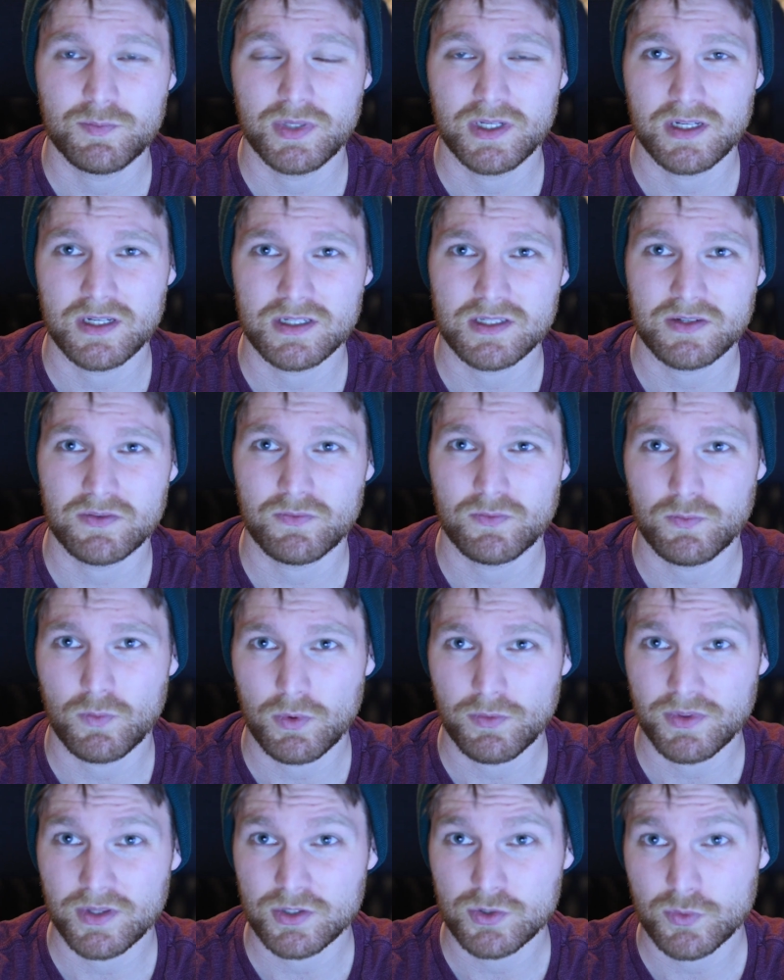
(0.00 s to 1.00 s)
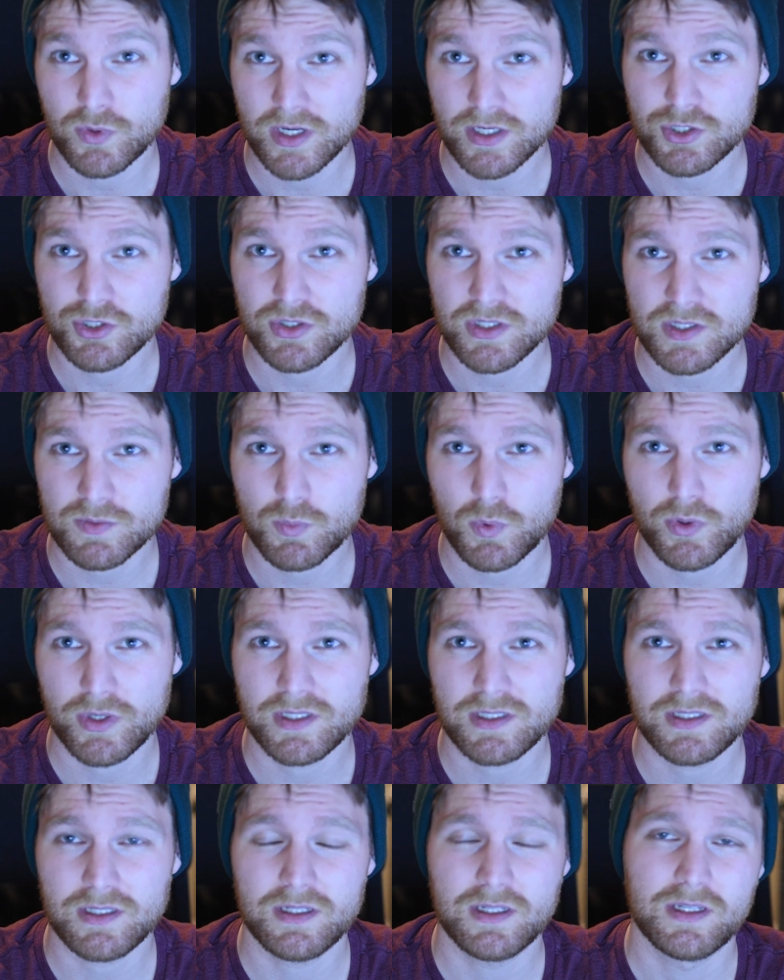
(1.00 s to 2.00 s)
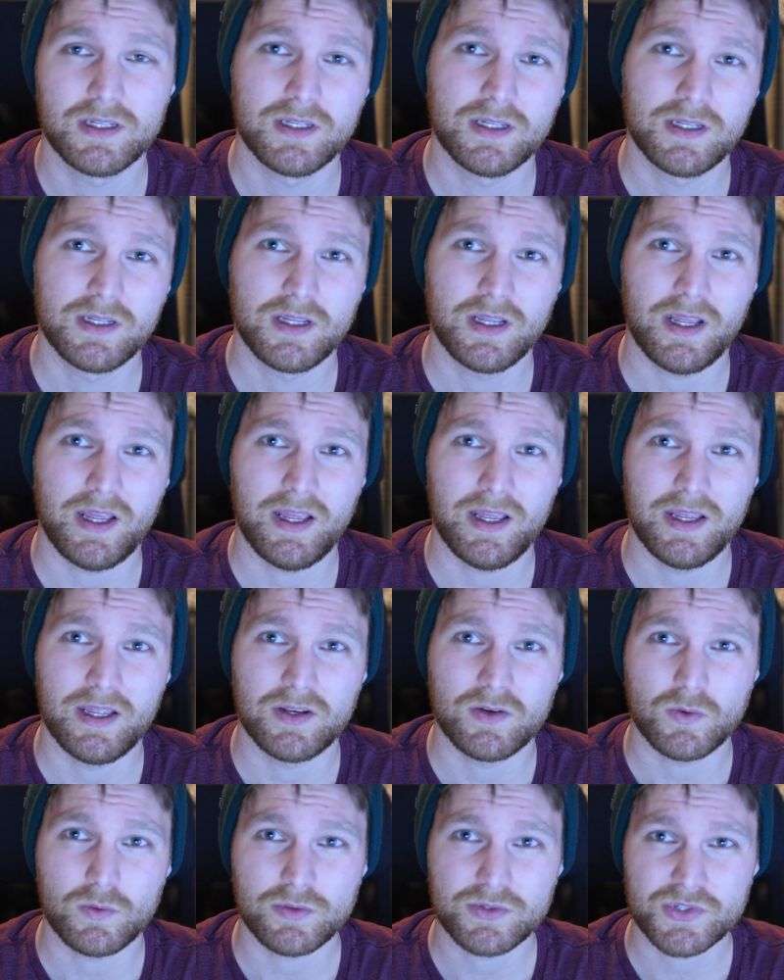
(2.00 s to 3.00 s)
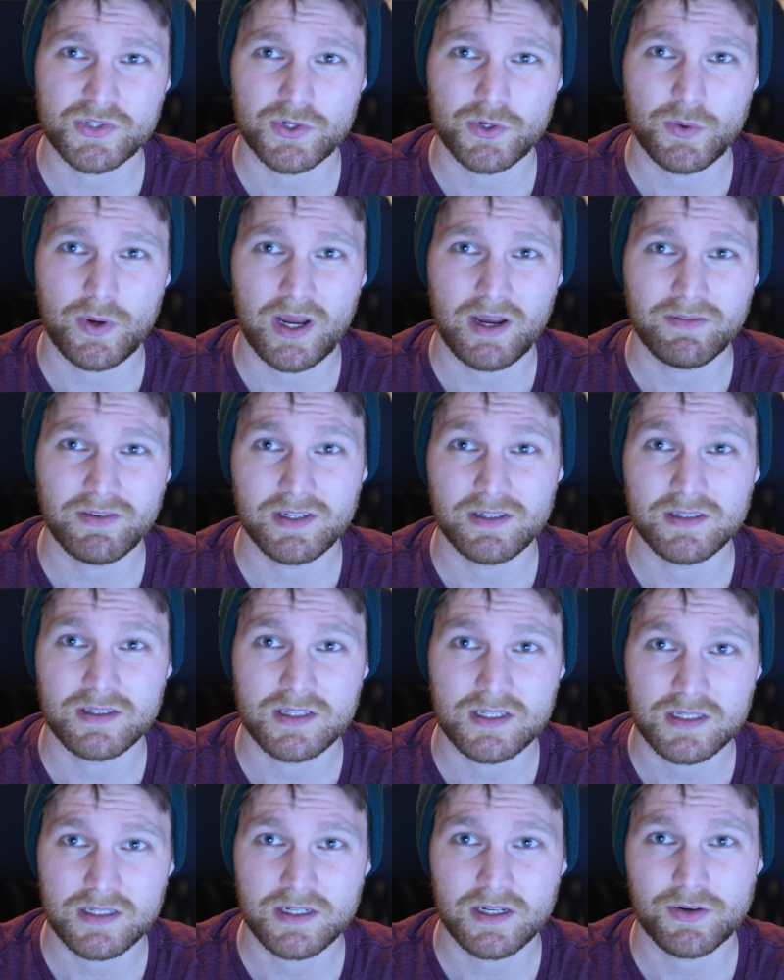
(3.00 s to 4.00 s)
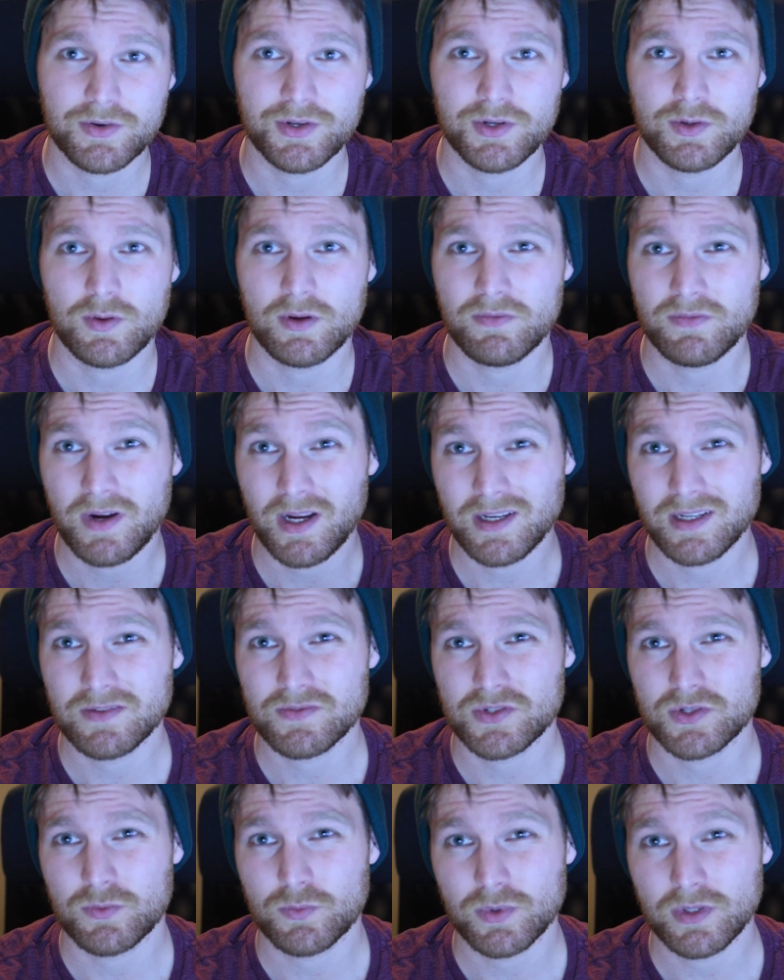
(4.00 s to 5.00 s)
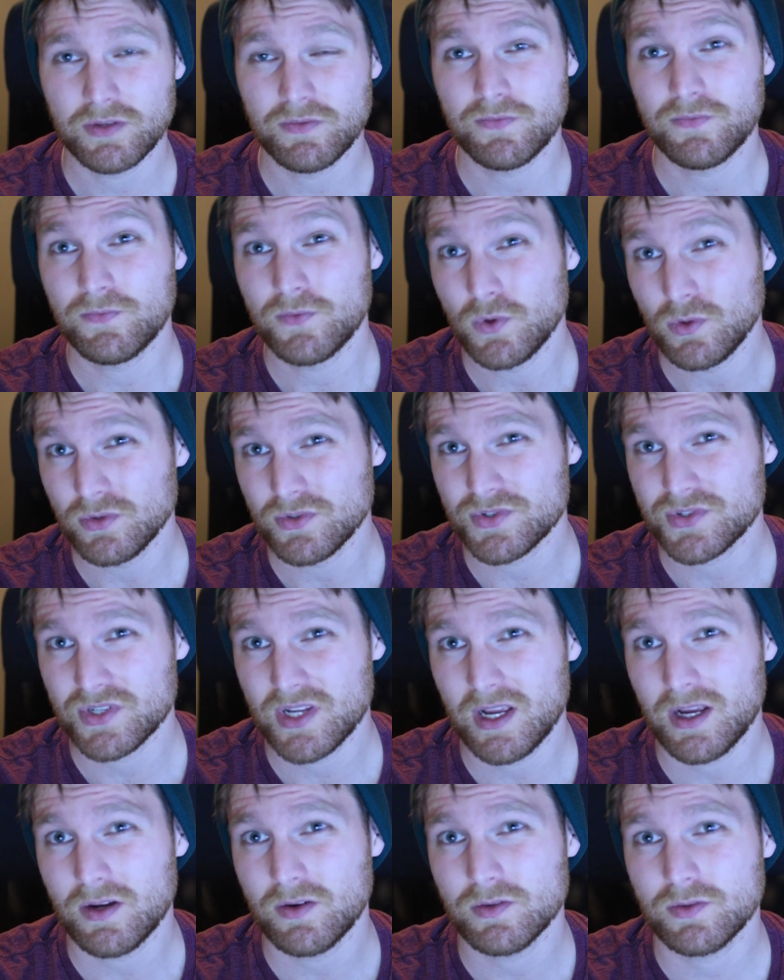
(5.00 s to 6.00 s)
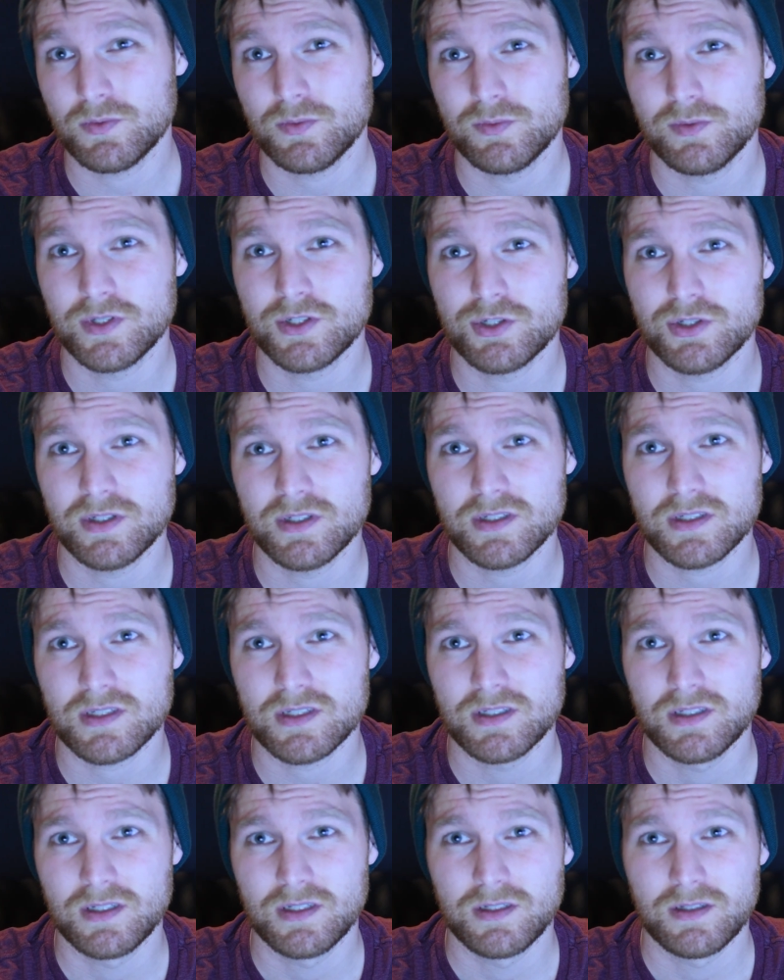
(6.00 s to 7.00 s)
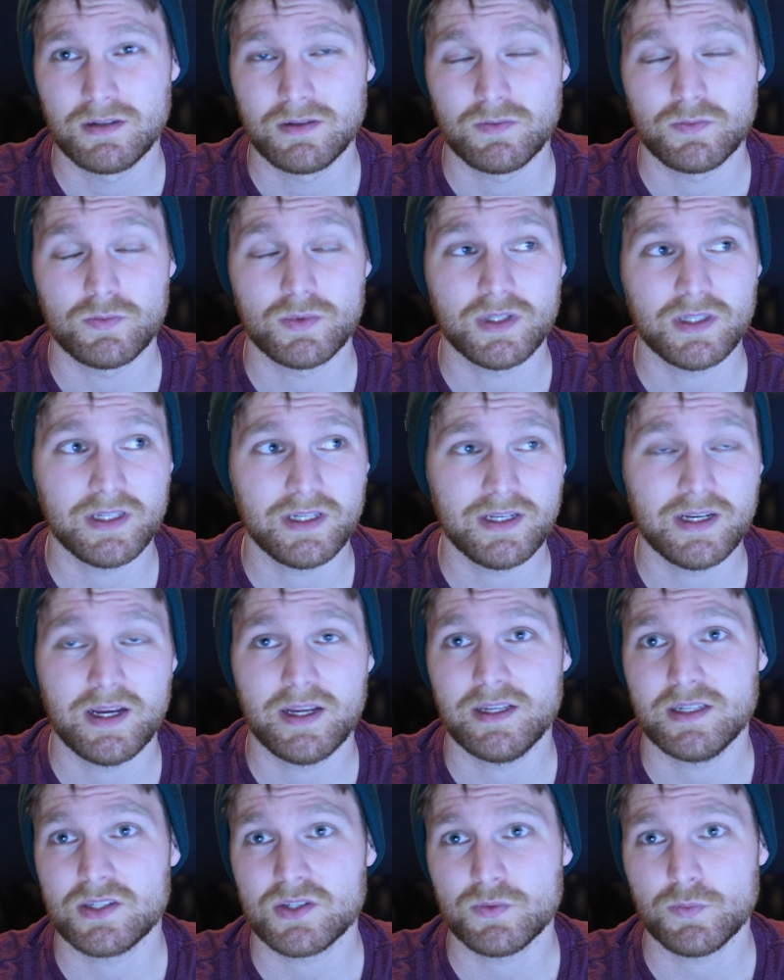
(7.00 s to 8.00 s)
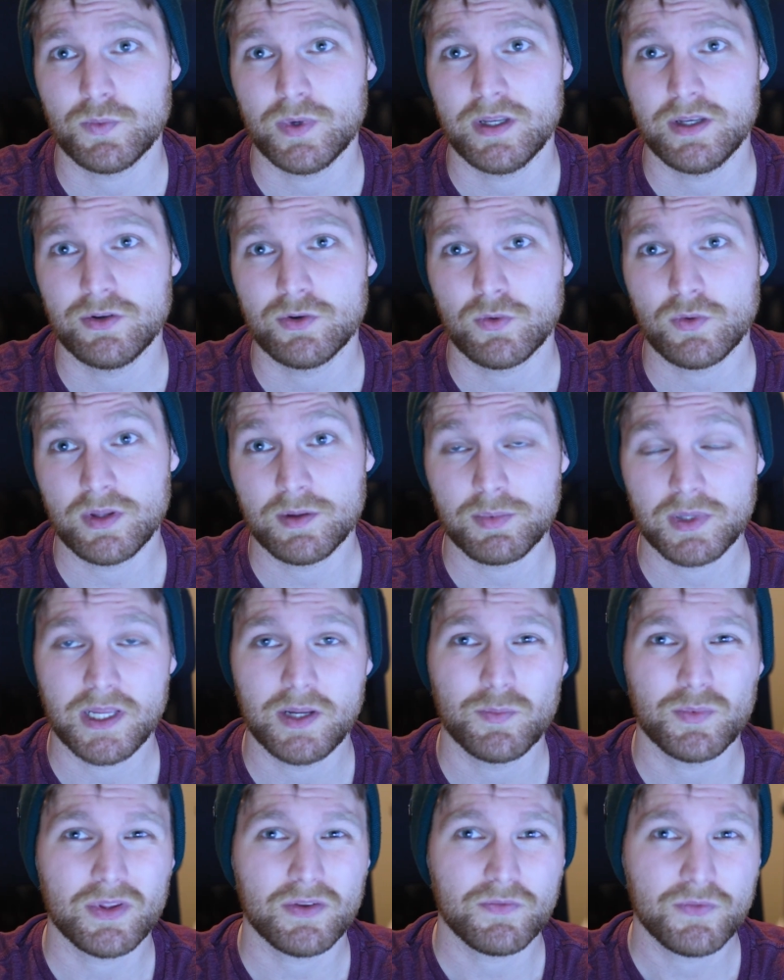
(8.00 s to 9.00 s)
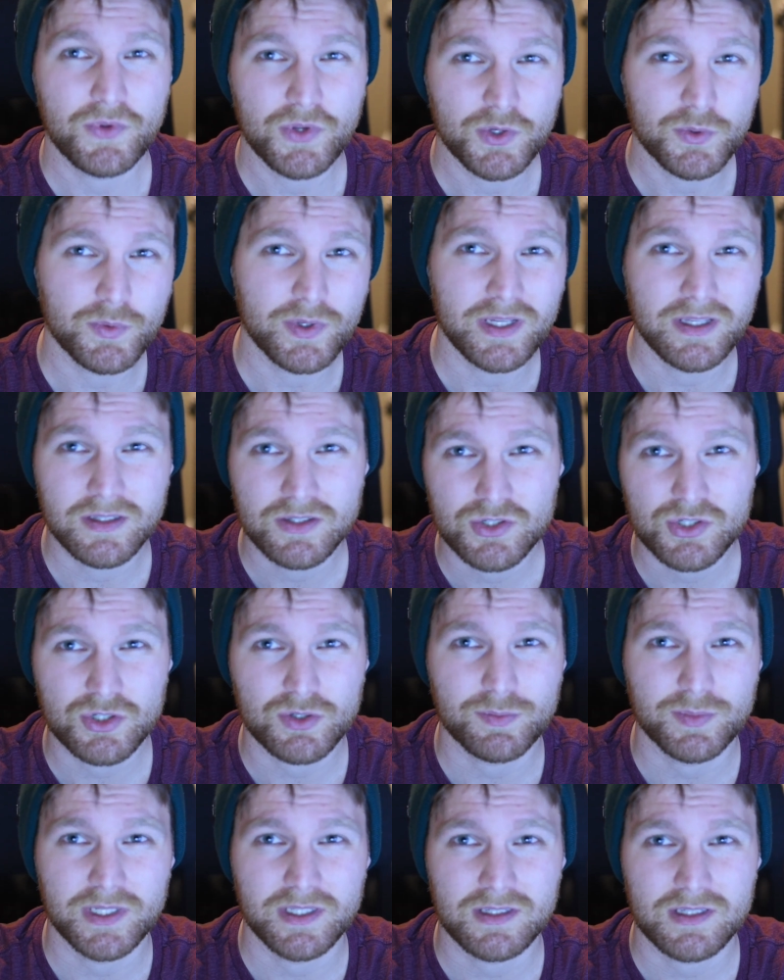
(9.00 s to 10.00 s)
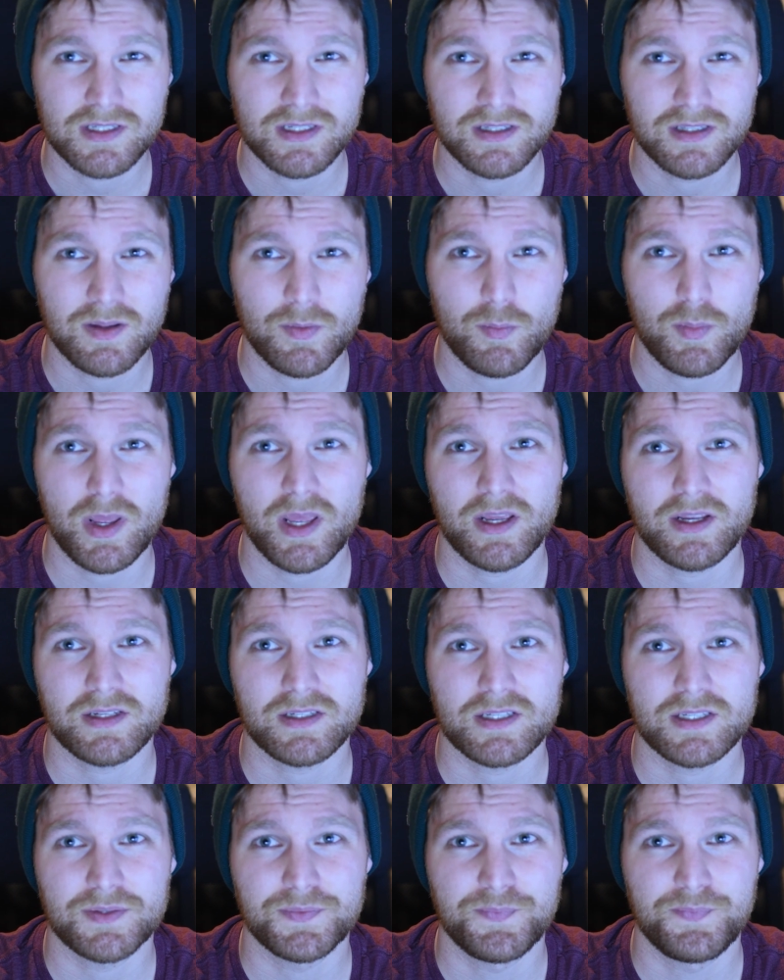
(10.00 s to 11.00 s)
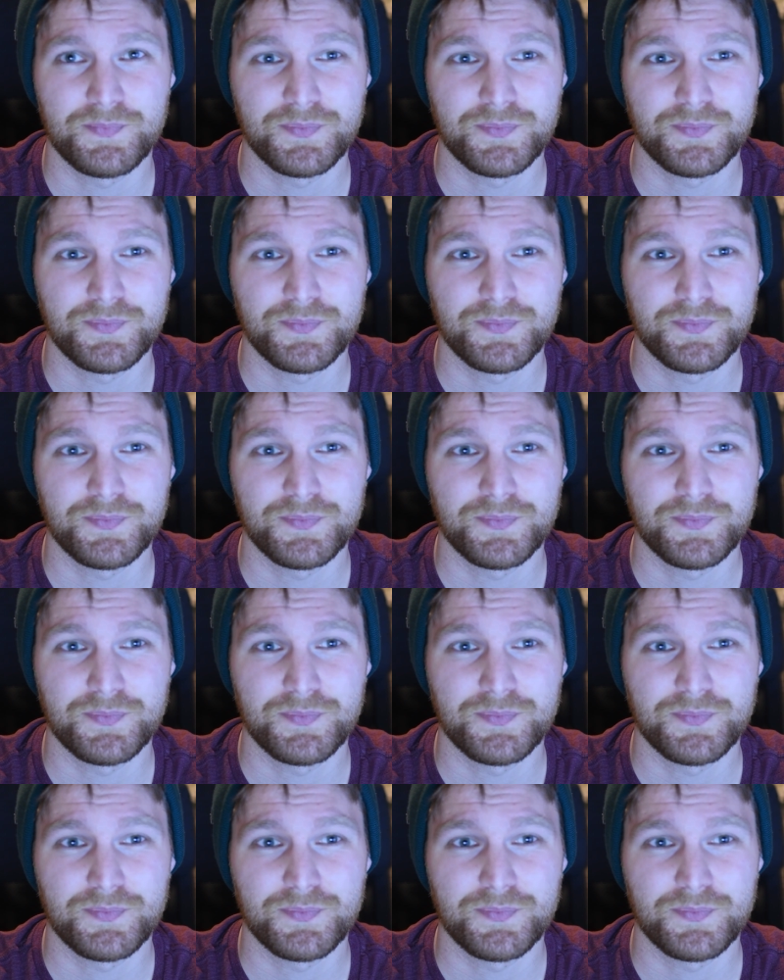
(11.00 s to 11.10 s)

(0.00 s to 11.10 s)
because of the direction it's pointed. And also having it in stereo, I find gives it a really full sound, which is really nice when you're only playing with a few instruments in the mix.